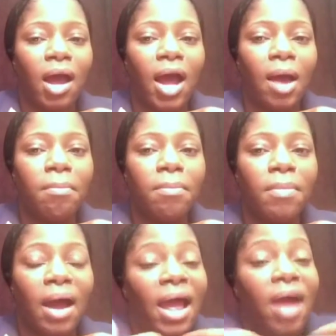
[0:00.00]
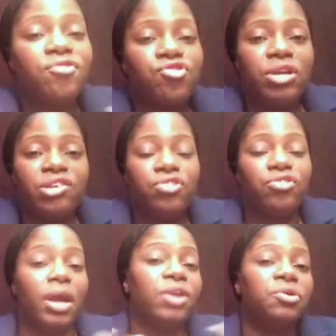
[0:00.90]
I have 3
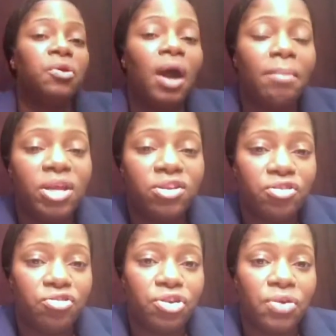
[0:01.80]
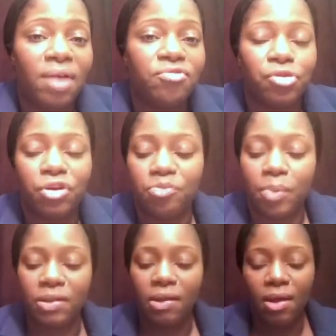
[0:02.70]
children. I don't know how many children you have, George,
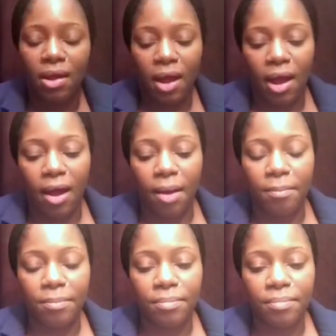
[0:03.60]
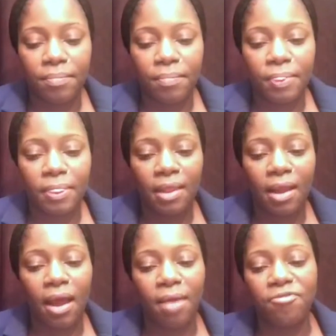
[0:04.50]
but
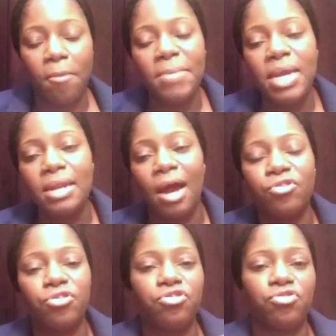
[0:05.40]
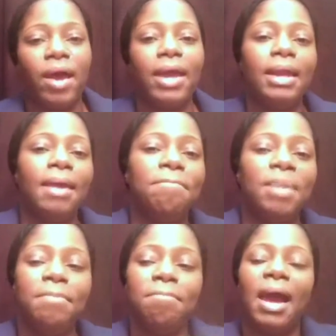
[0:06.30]
for me now to try and
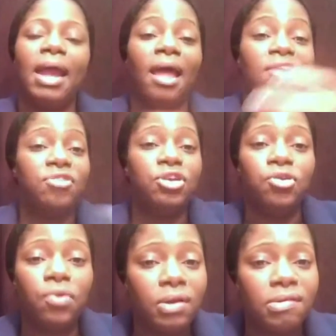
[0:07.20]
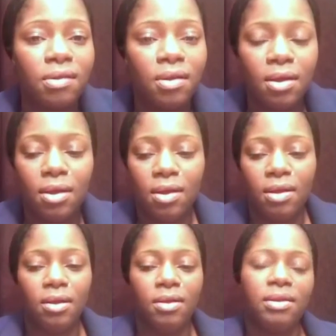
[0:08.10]
embed my life in yours,
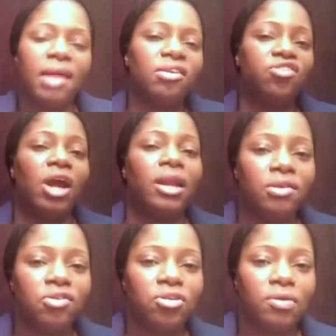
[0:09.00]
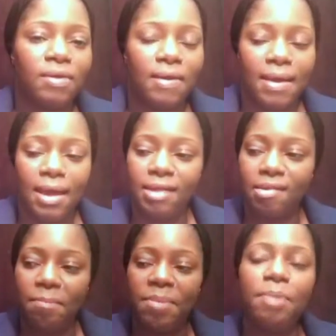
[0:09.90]
that's a challenge. It's
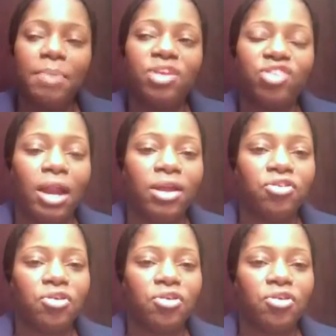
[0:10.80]
a big, big challenge.